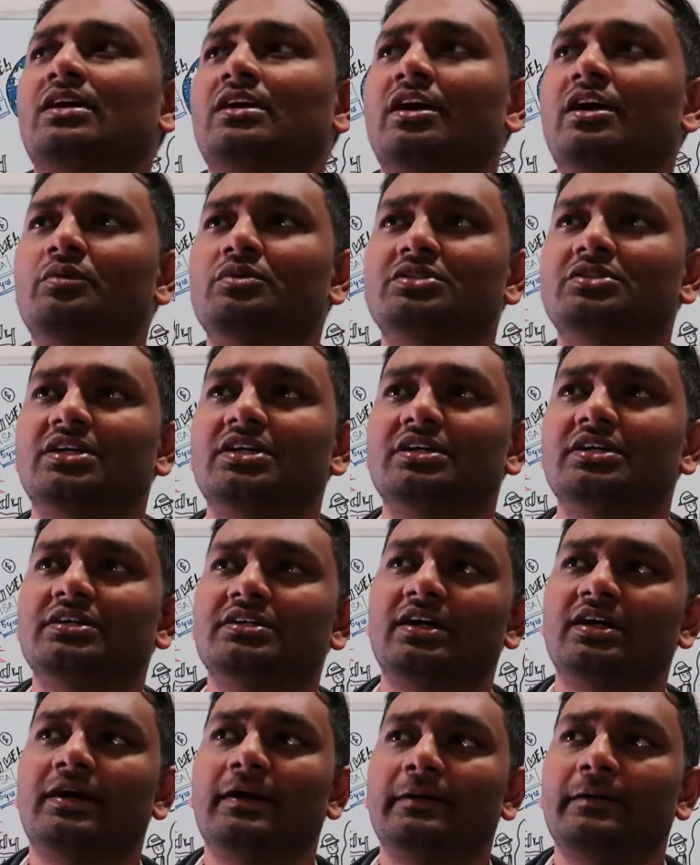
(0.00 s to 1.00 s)
I would
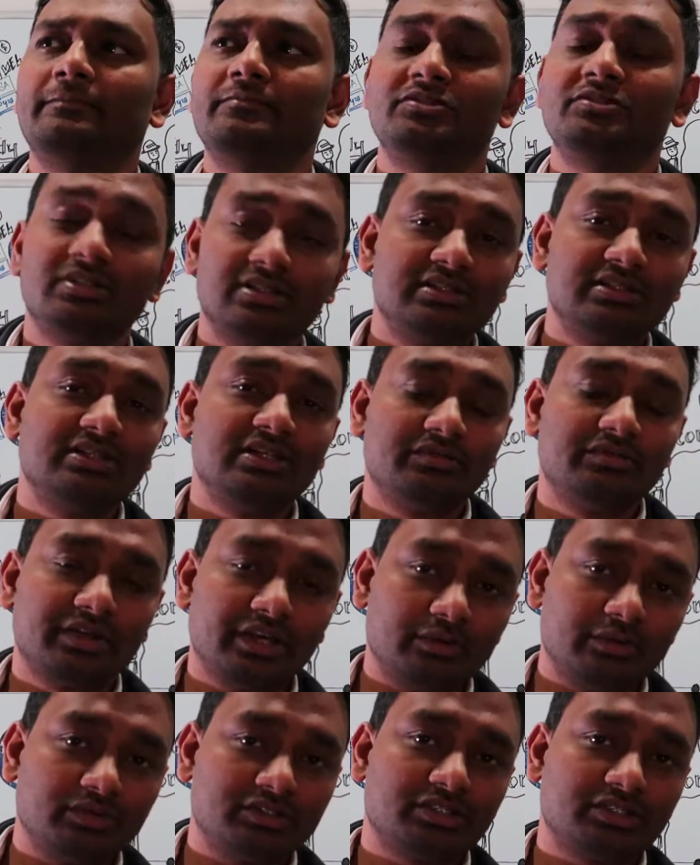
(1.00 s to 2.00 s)
say single degree,
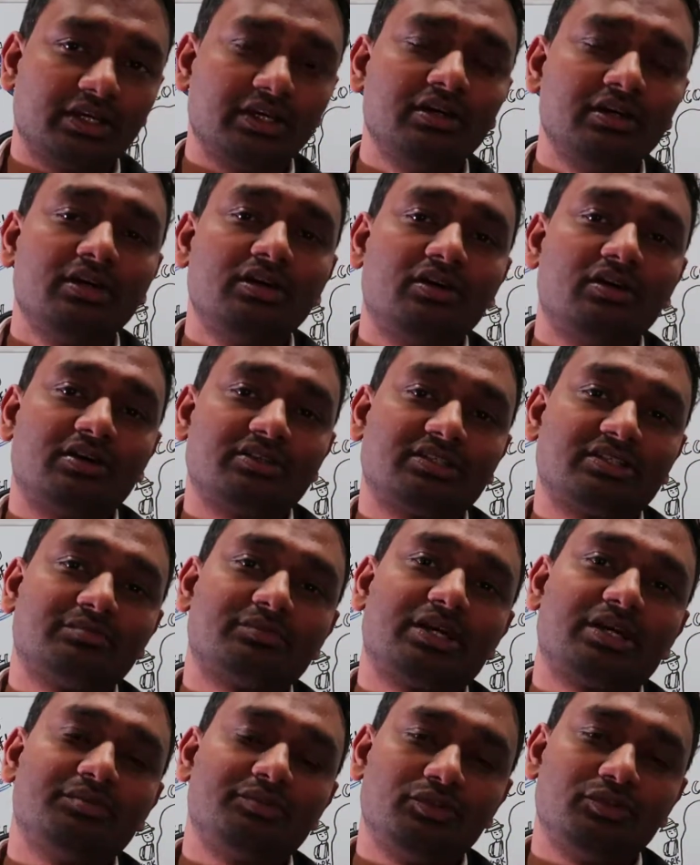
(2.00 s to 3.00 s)
I would say, or
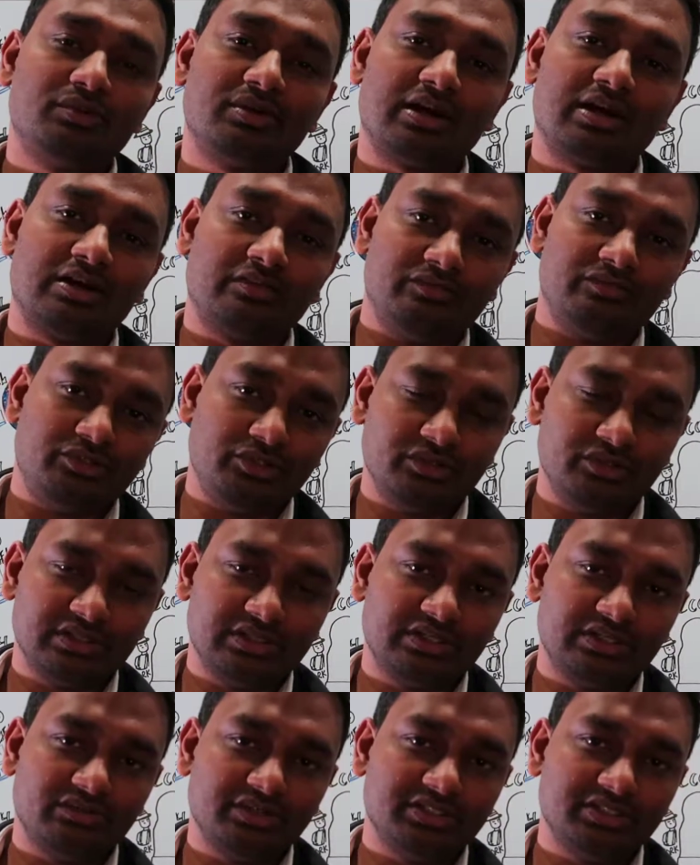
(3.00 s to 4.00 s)
sometimes you will have dual
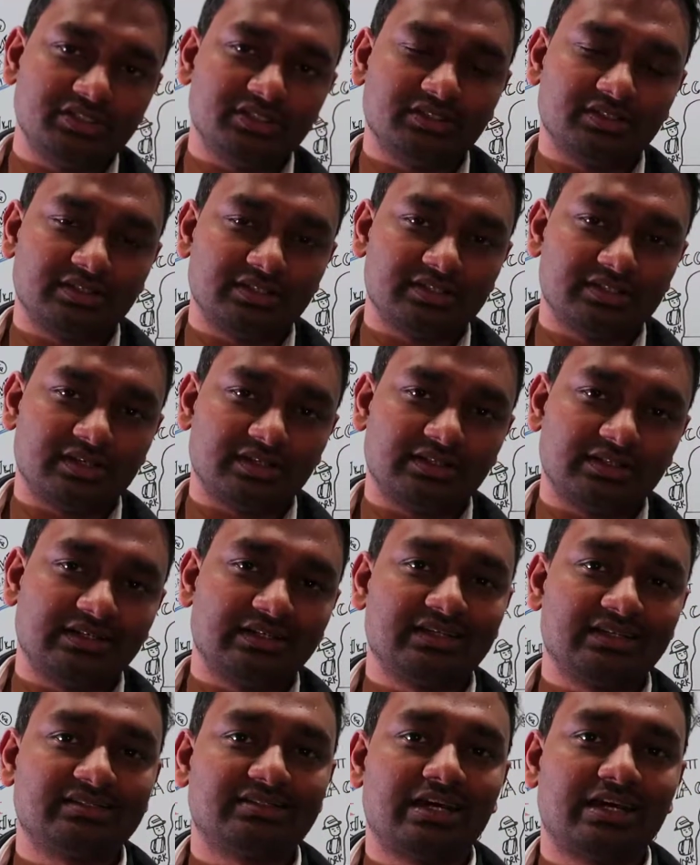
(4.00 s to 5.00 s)
degrees and things like that,
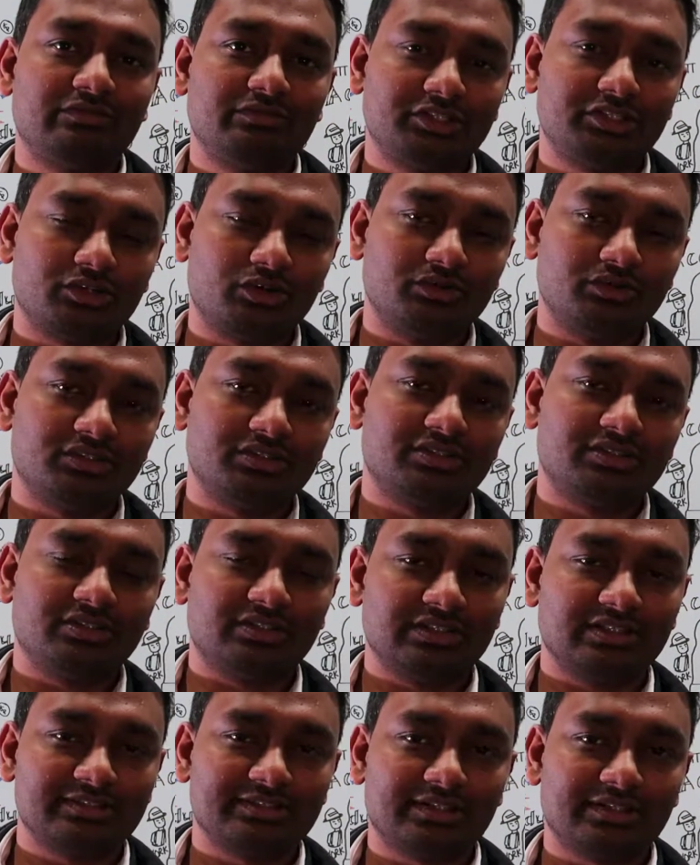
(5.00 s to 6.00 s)
like sandwich courses and
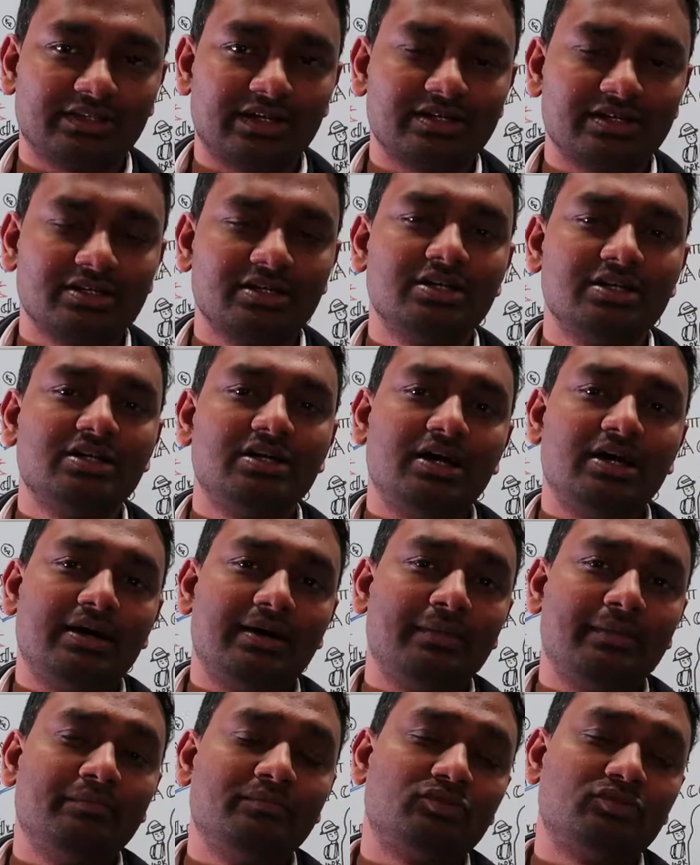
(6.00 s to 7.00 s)
things like that.
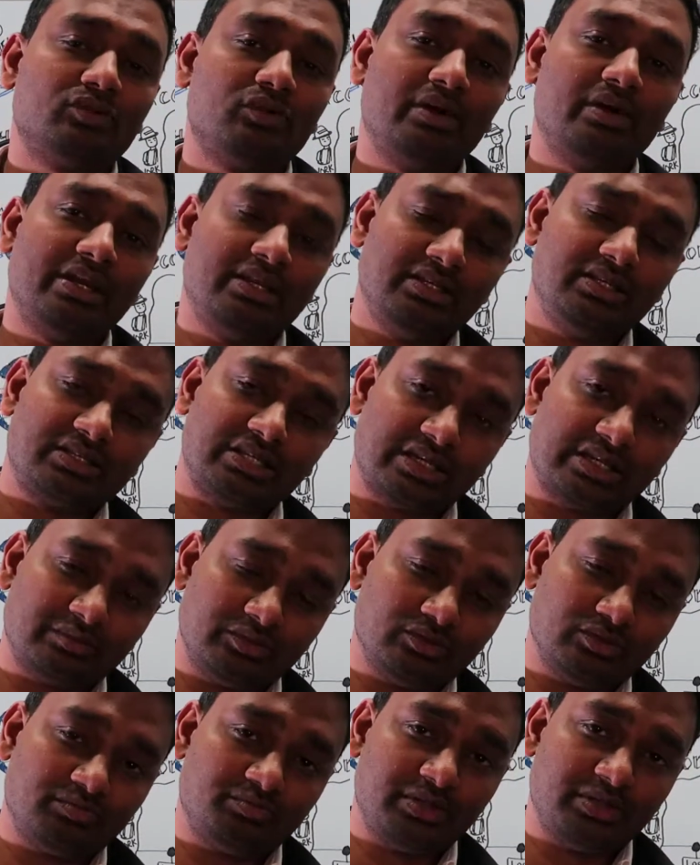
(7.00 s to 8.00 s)
So anytime
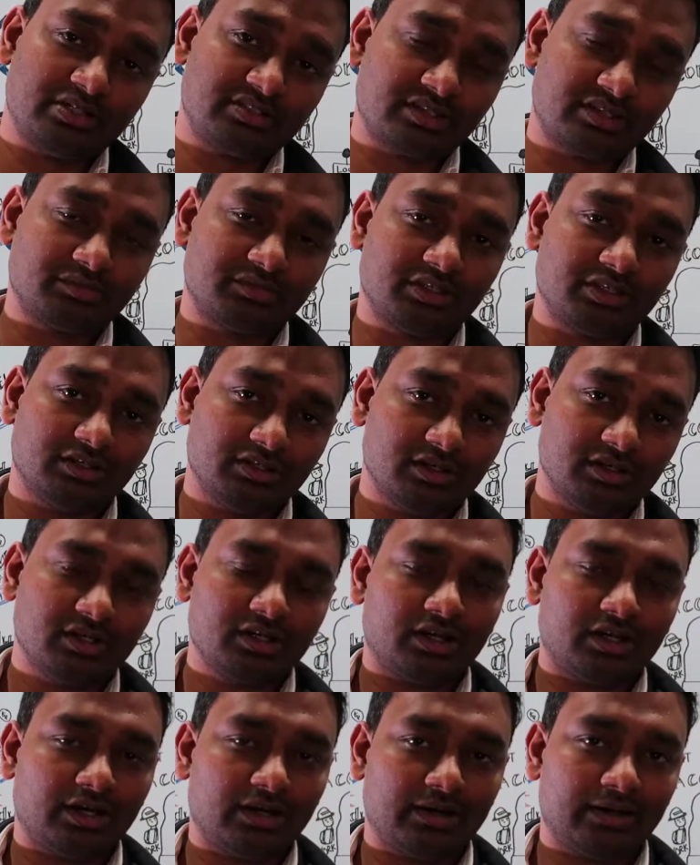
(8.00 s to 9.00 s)
you pick something,
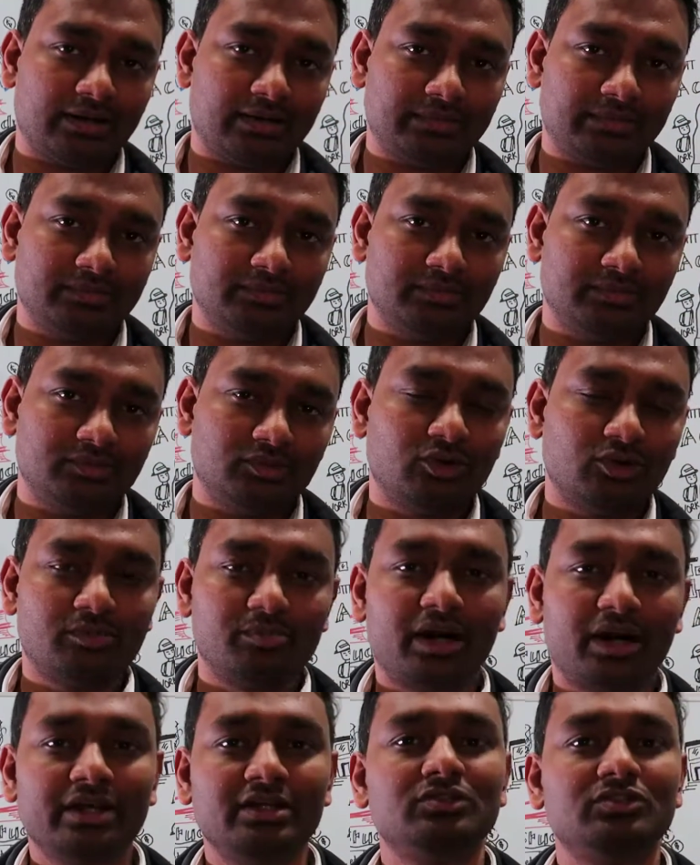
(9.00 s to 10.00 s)
don't
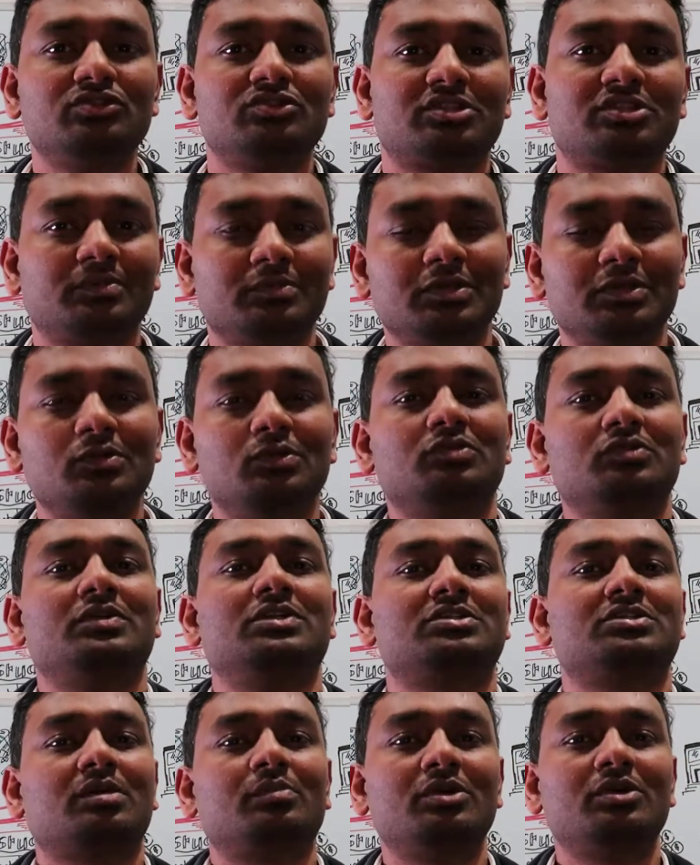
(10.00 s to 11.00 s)
buy into something
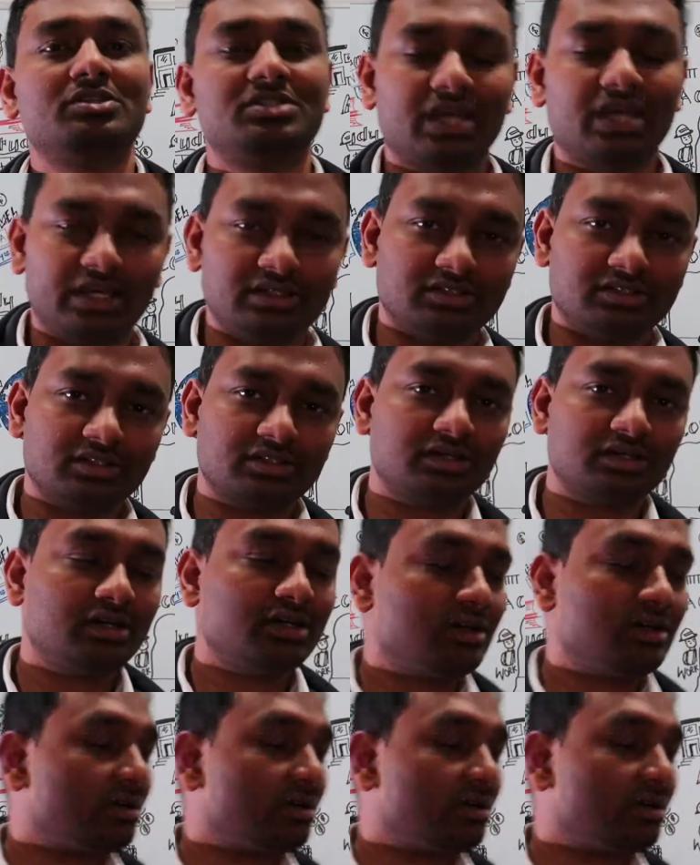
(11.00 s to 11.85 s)
when someone says it.